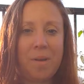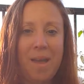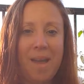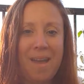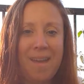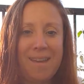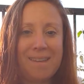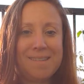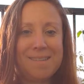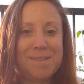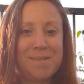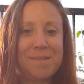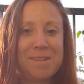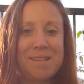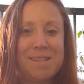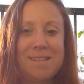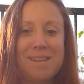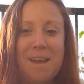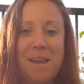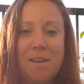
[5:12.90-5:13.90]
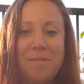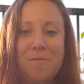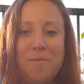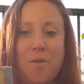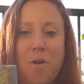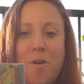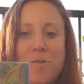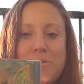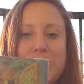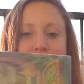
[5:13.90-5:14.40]
Okay, so it's time for
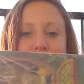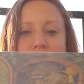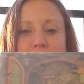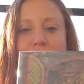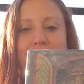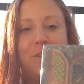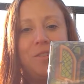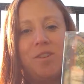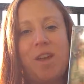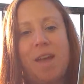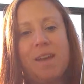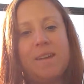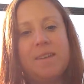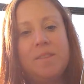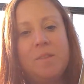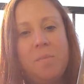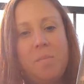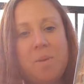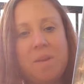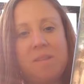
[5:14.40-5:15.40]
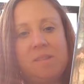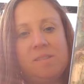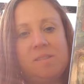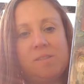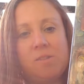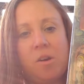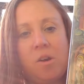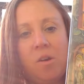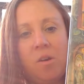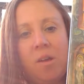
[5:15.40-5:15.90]
our story, Jack and the
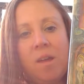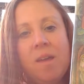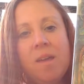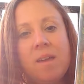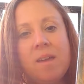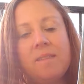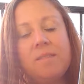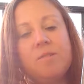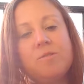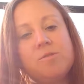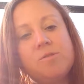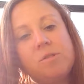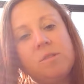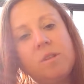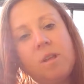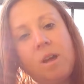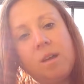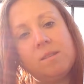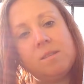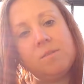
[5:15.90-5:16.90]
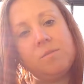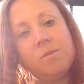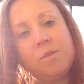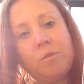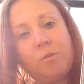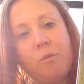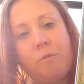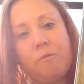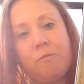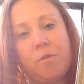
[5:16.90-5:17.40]
Beanstalk. And there's lots of
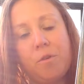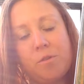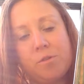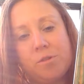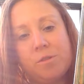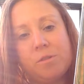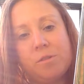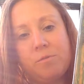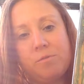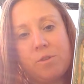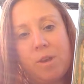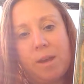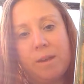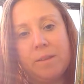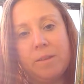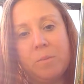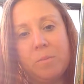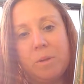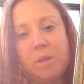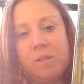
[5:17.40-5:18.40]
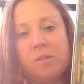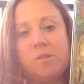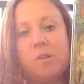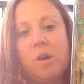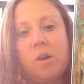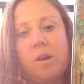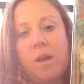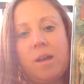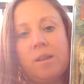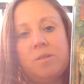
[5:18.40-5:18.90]
different versions of Jack and the
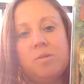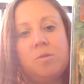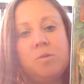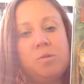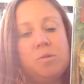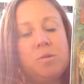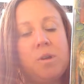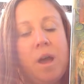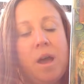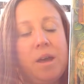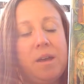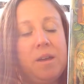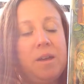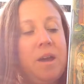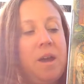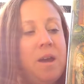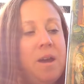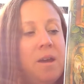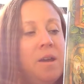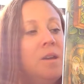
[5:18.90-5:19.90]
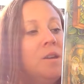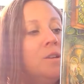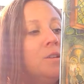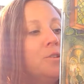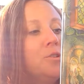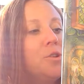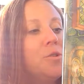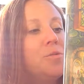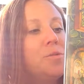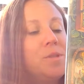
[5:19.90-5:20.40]
Beanstalk. I
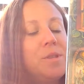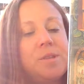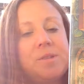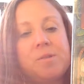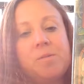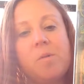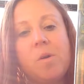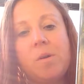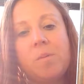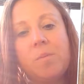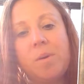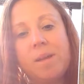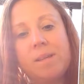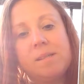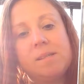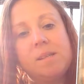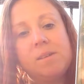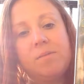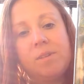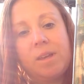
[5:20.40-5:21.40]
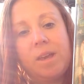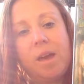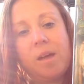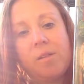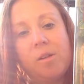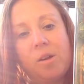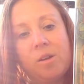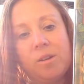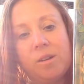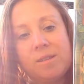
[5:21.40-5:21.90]
chose this one by Stephen
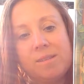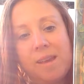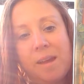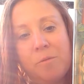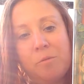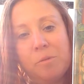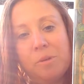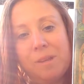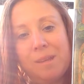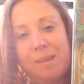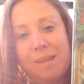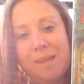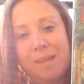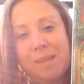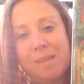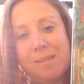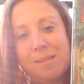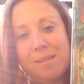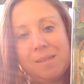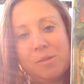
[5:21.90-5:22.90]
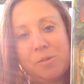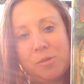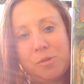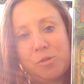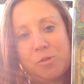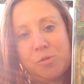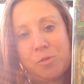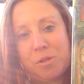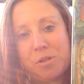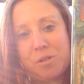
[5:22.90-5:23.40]
Kellogg because I really like his
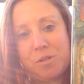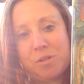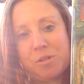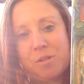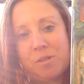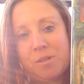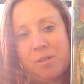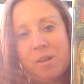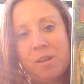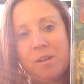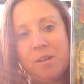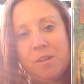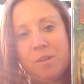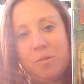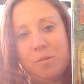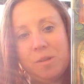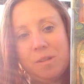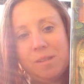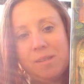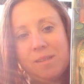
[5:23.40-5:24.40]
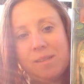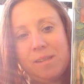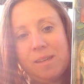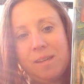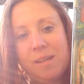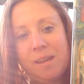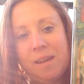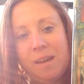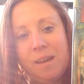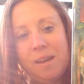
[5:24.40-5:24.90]
illustrations. You can
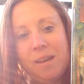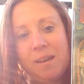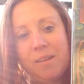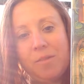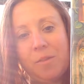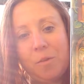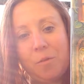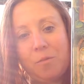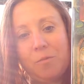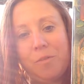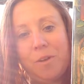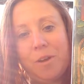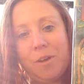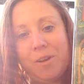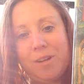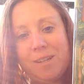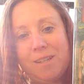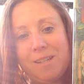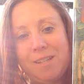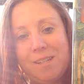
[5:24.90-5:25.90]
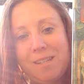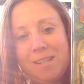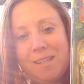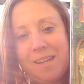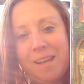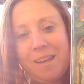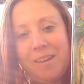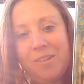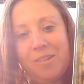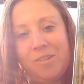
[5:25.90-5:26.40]
see they're very
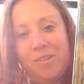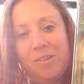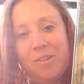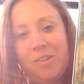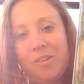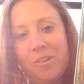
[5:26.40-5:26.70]
detailed.